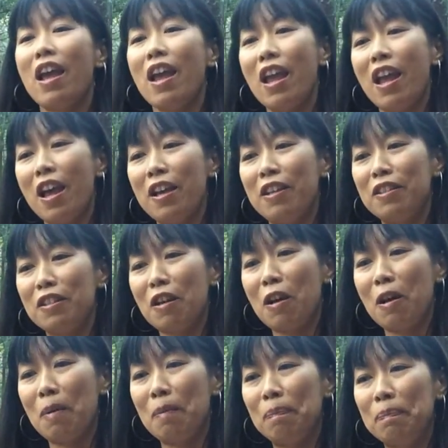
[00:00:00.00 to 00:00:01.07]
And
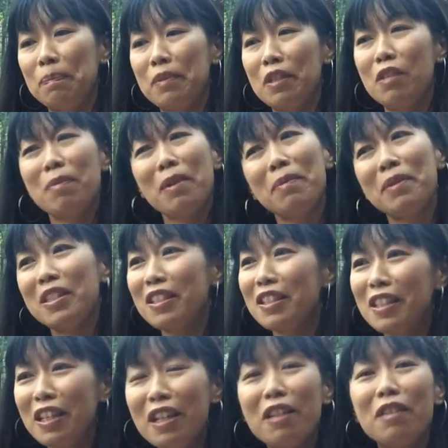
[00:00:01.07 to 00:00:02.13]
um, to maybe just
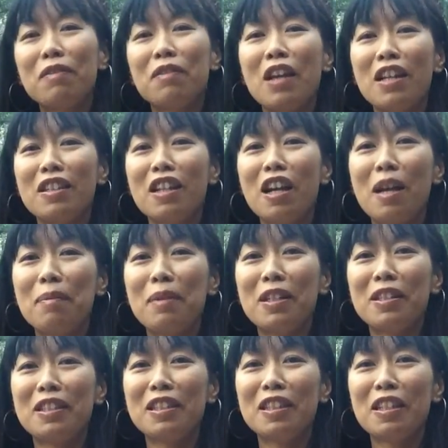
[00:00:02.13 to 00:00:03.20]
think of that time
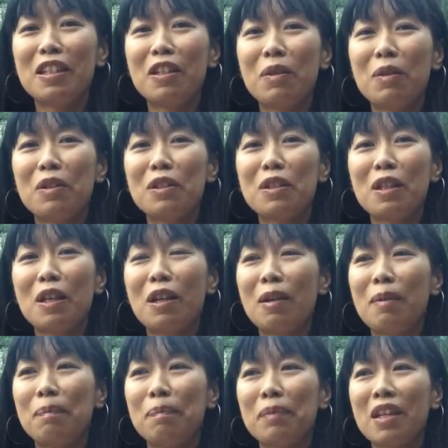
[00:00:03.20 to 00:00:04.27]
as, you know,
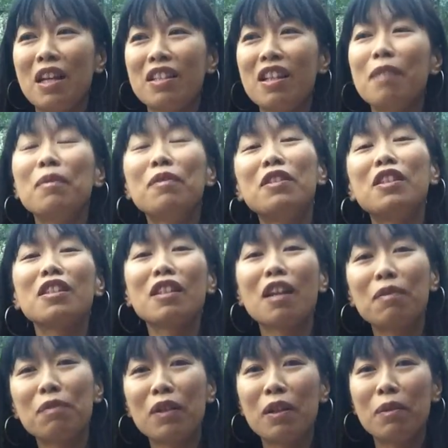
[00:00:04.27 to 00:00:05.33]
um, time of
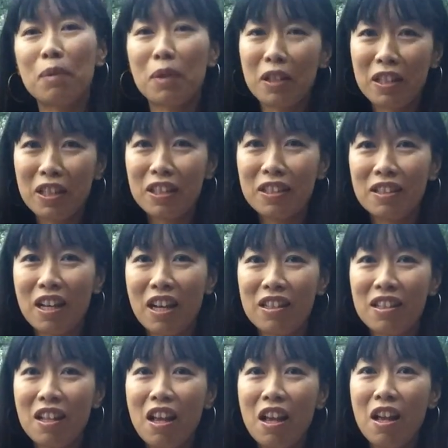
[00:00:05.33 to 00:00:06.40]
discovering what it is that,
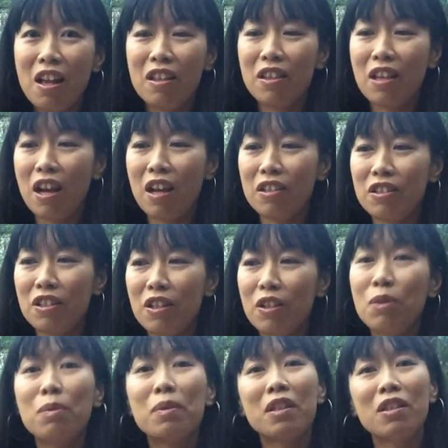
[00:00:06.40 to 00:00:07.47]
that
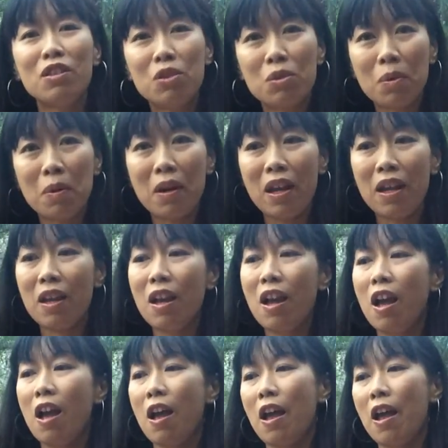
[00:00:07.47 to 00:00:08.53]
you would enjoy.
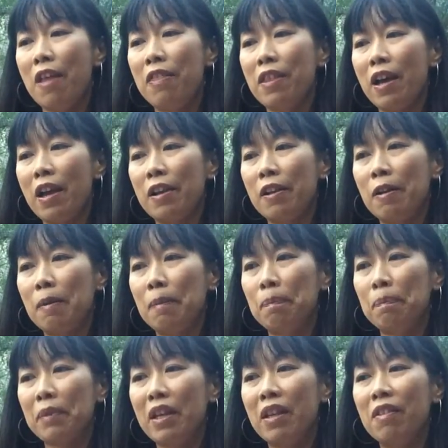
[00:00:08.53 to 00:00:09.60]
And that um,
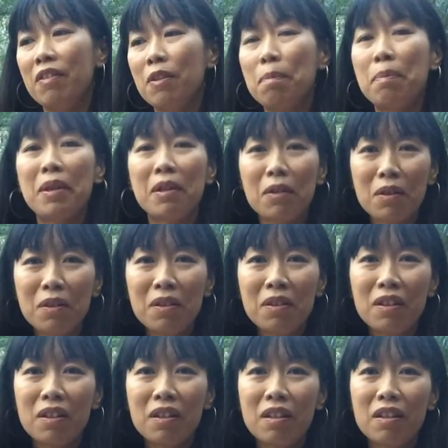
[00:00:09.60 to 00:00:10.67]
in the bitter,
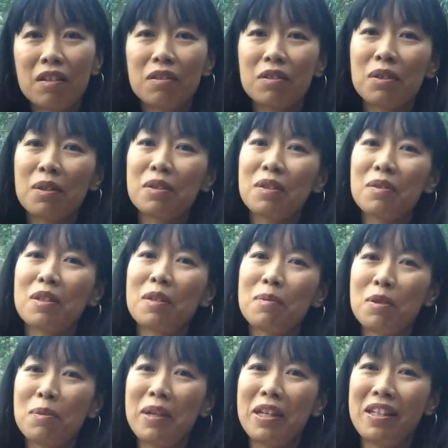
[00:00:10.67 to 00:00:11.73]
there's also some
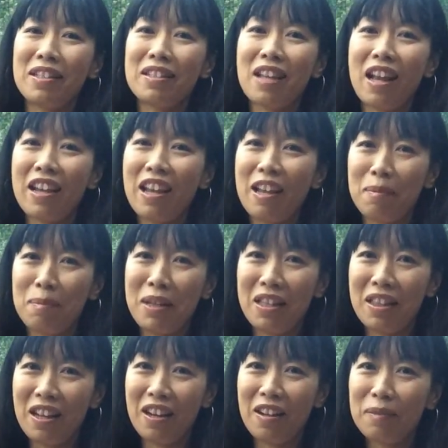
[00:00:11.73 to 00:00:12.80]
sweetness that can be
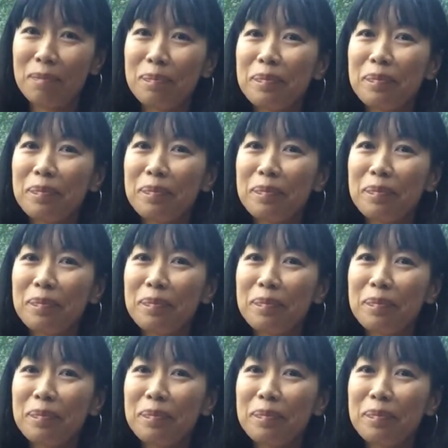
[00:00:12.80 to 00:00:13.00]
there.